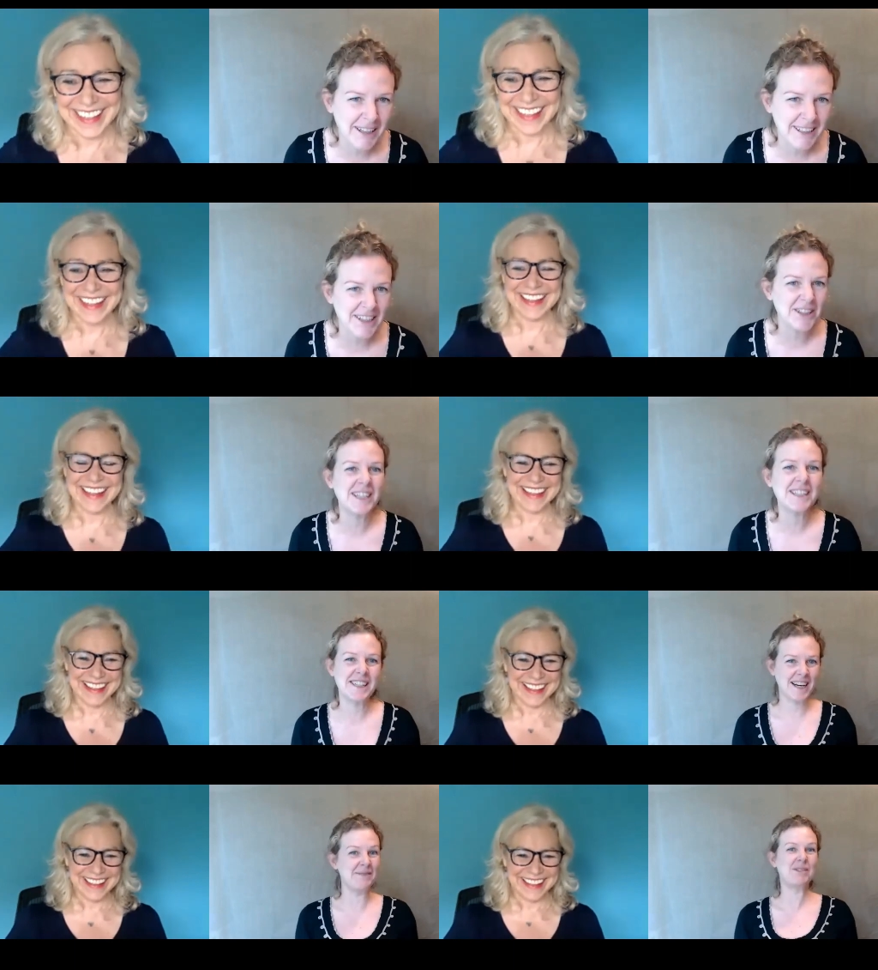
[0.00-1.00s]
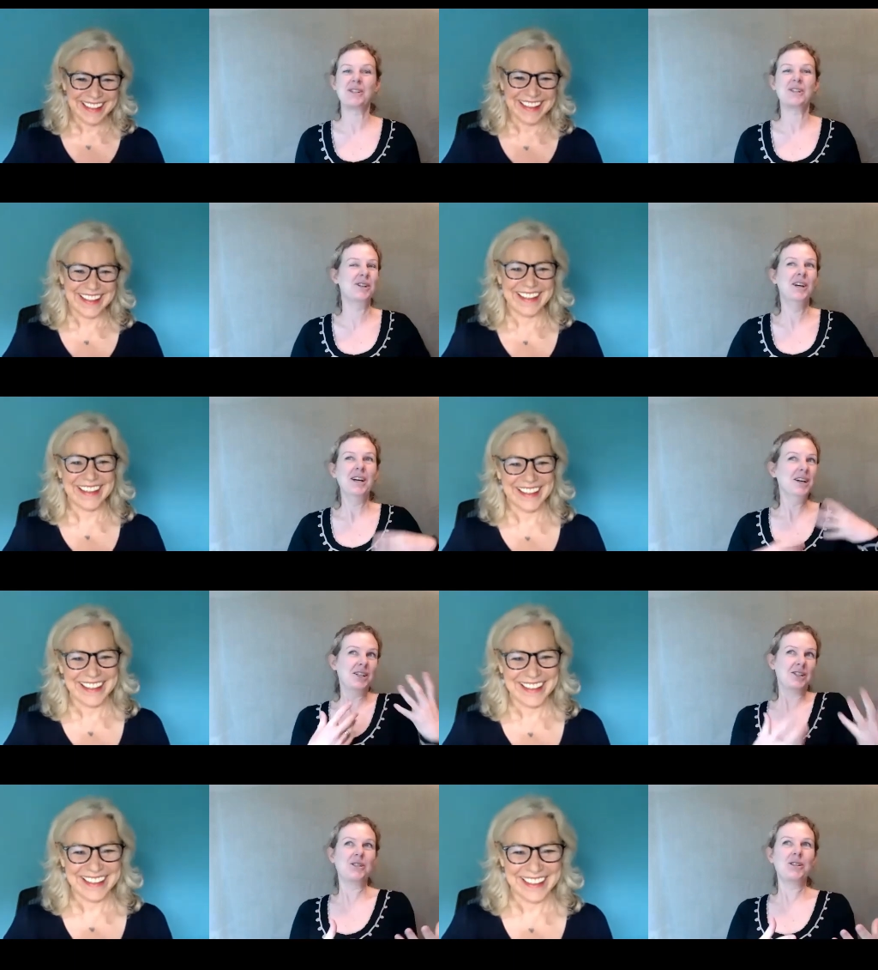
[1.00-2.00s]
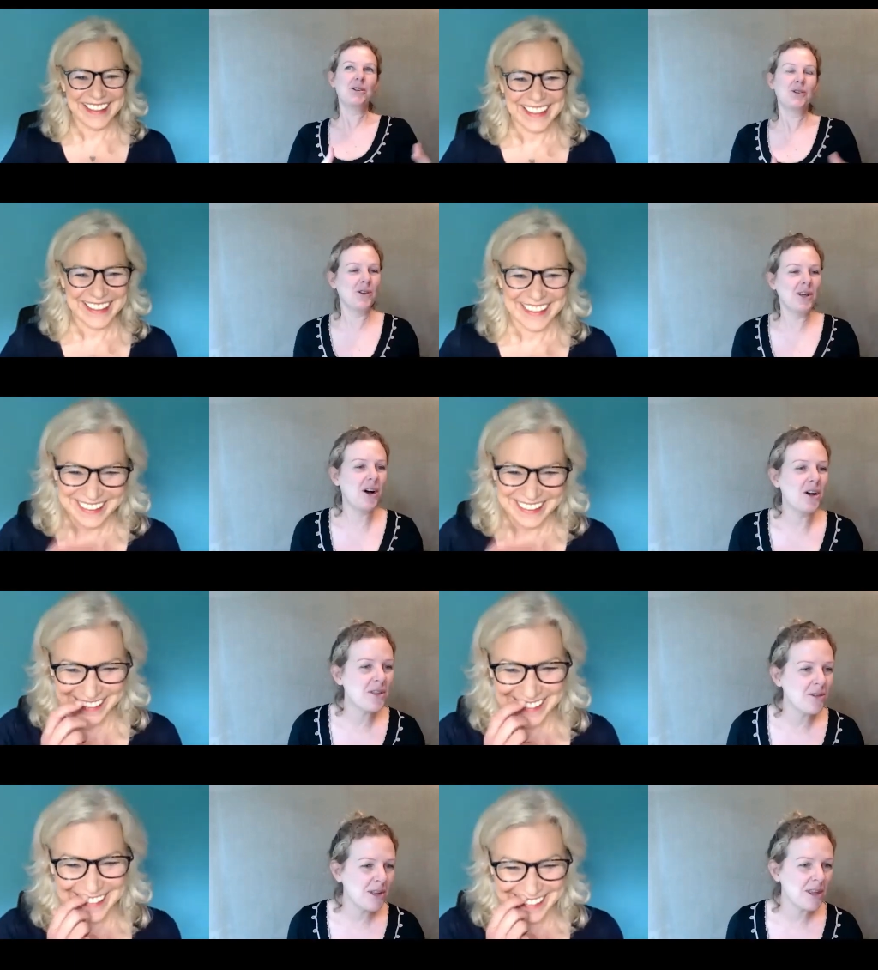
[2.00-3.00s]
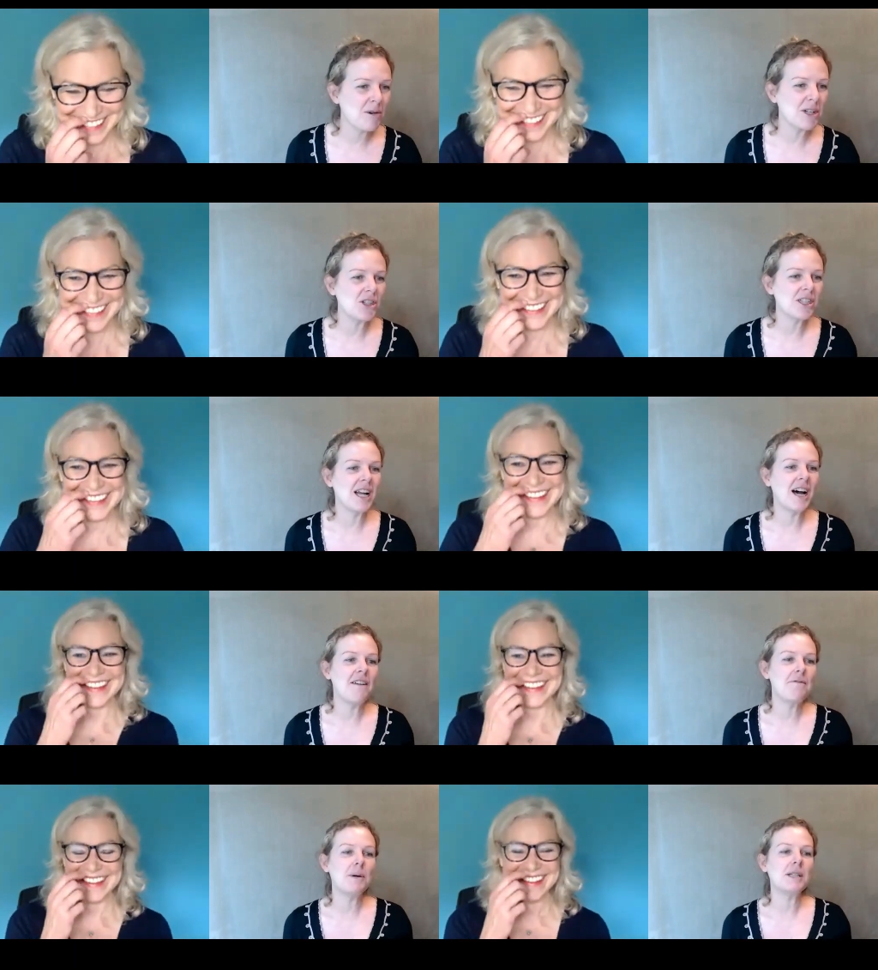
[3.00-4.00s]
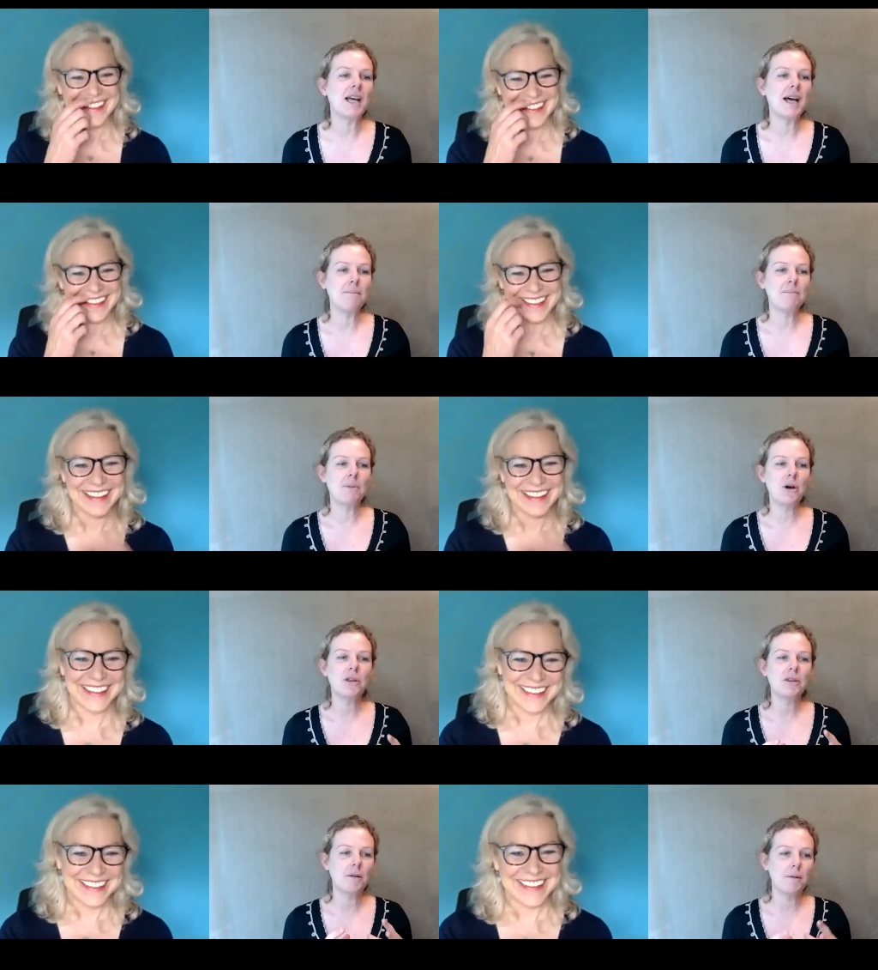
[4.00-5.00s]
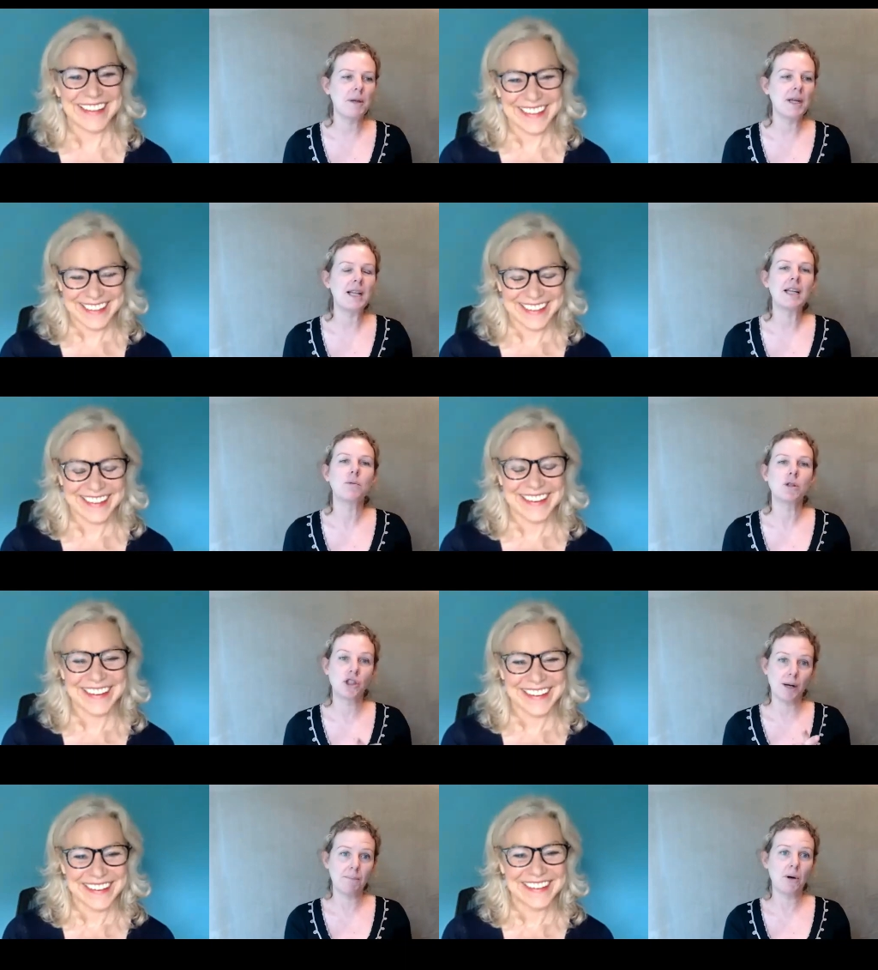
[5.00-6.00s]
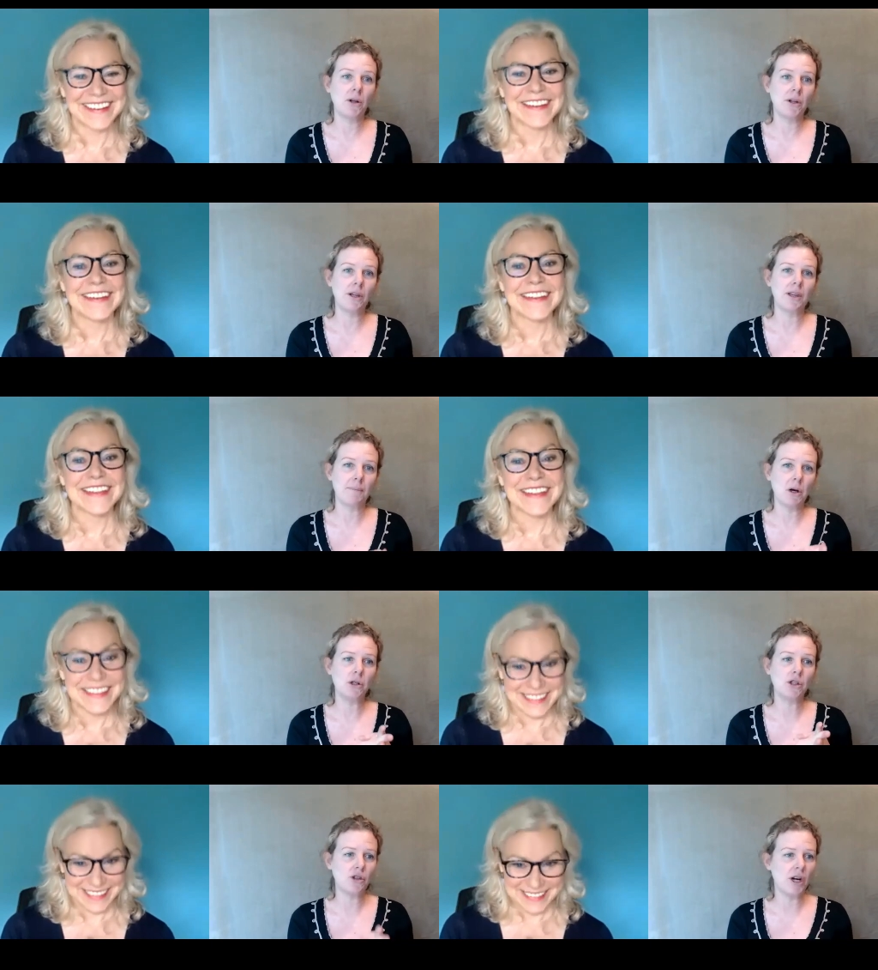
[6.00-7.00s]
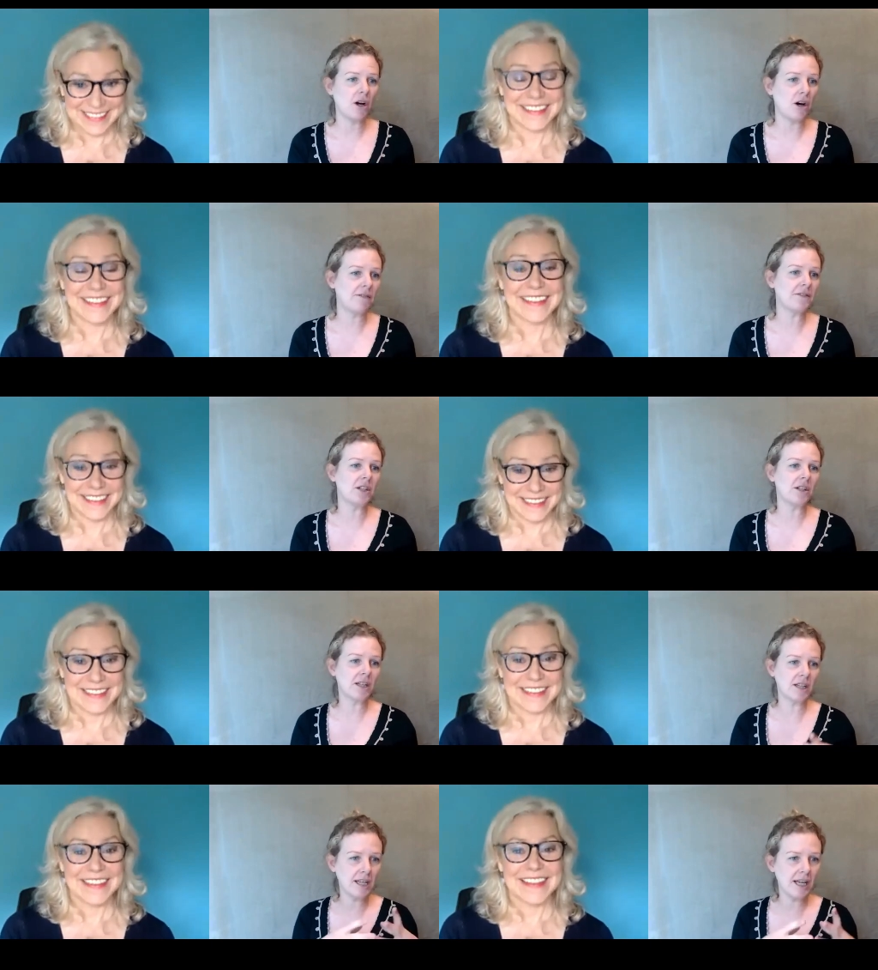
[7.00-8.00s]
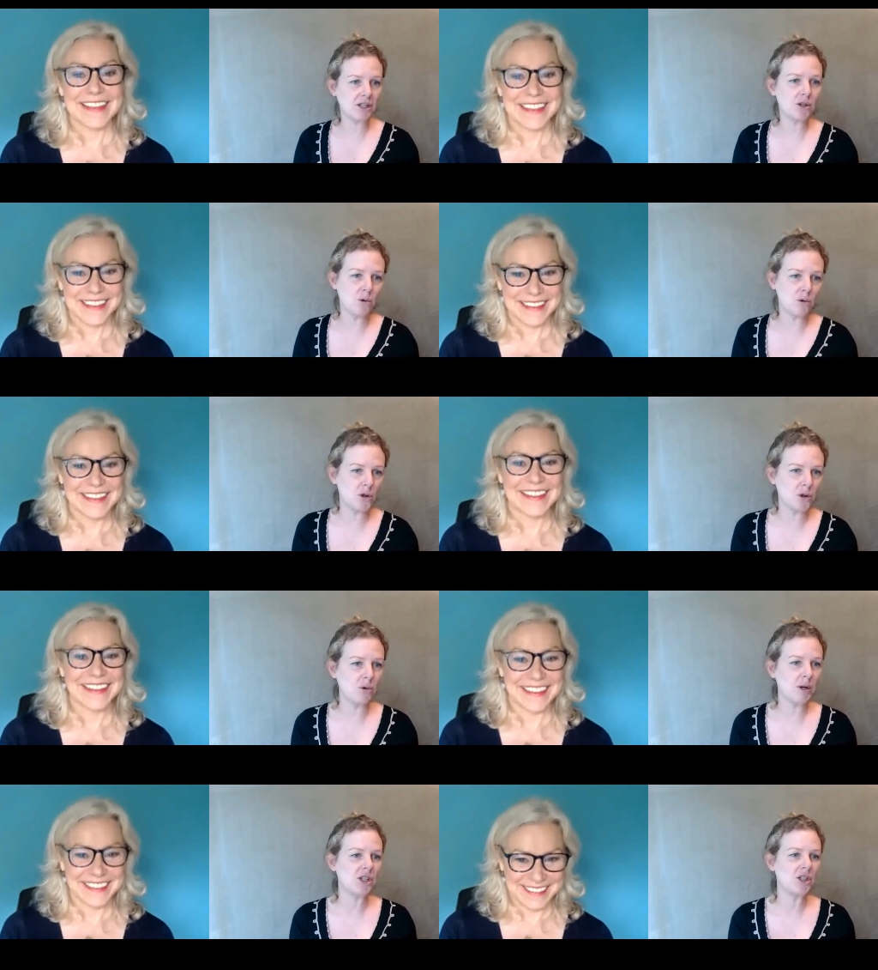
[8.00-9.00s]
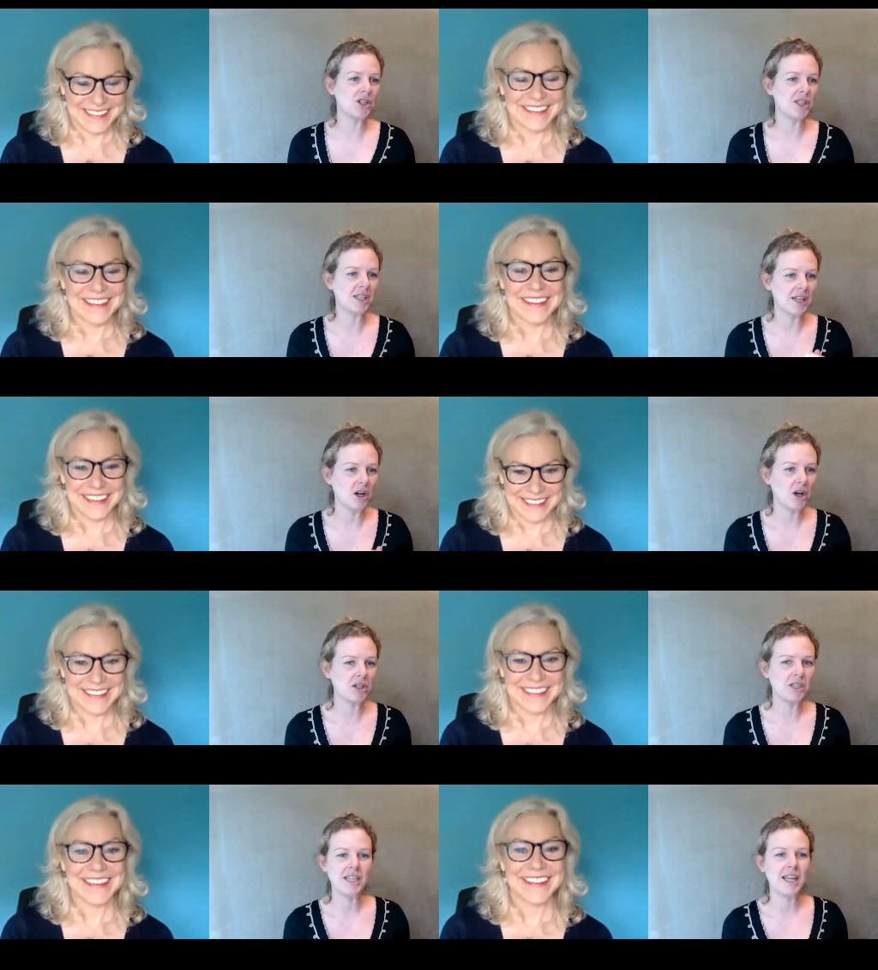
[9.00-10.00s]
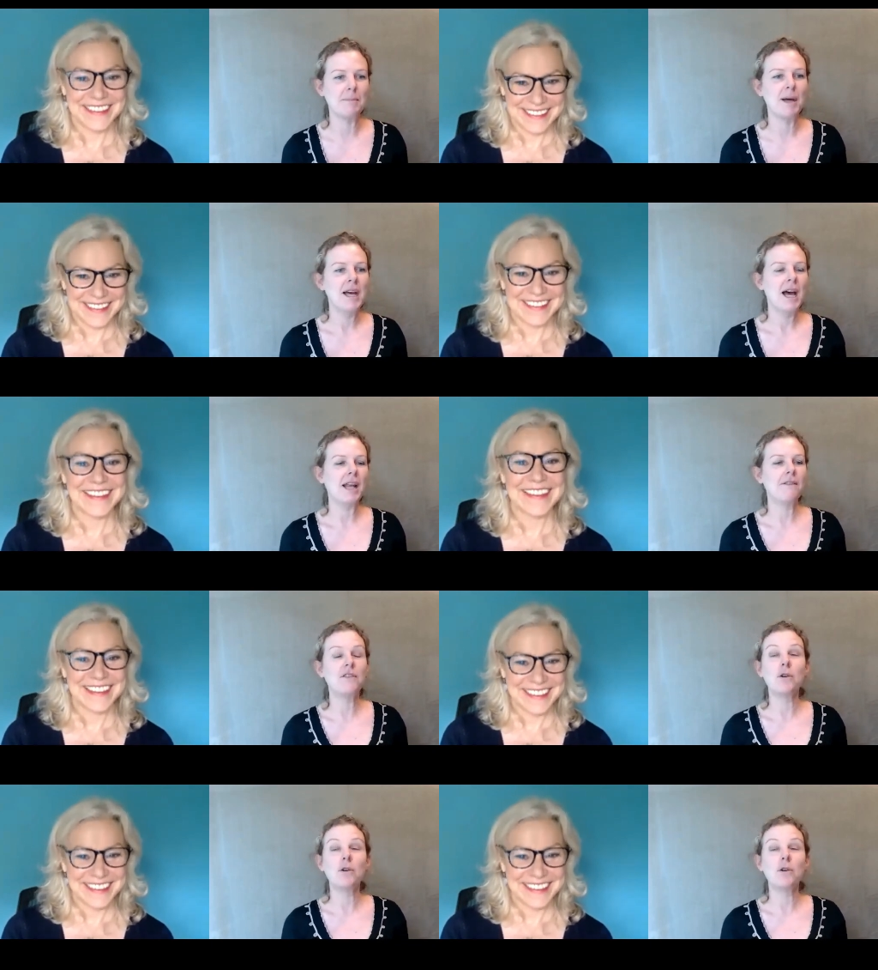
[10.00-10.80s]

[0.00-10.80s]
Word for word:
Speaker 1: you don't get time to to answer all these questions live. But um, both me and Lynne will jump on the post straight after, get to all your questions and answer them. And if